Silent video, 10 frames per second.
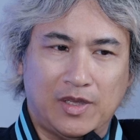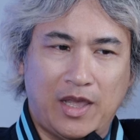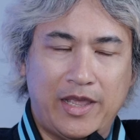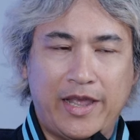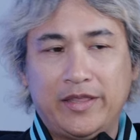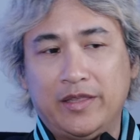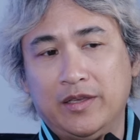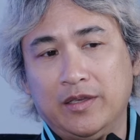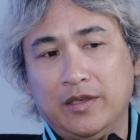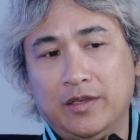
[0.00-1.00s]
I had
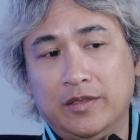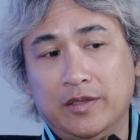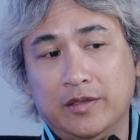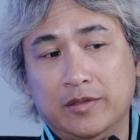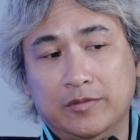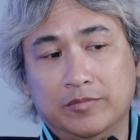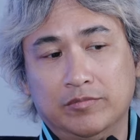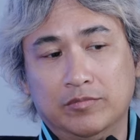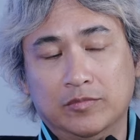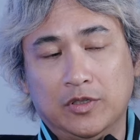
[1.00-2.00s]
the
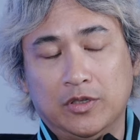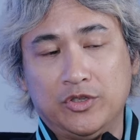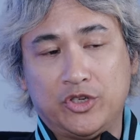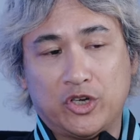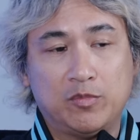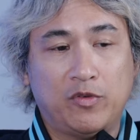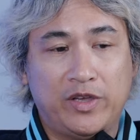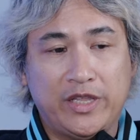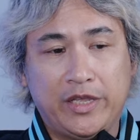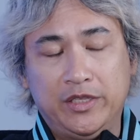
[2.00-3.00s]
germ of
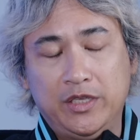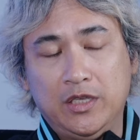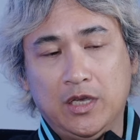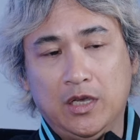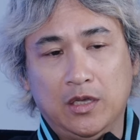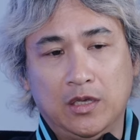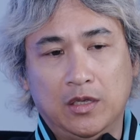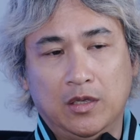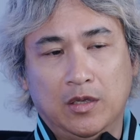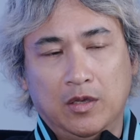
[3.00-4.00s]
an idea
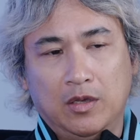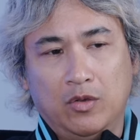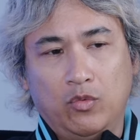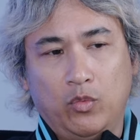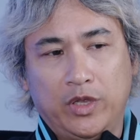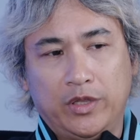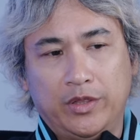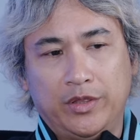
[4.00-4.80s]
with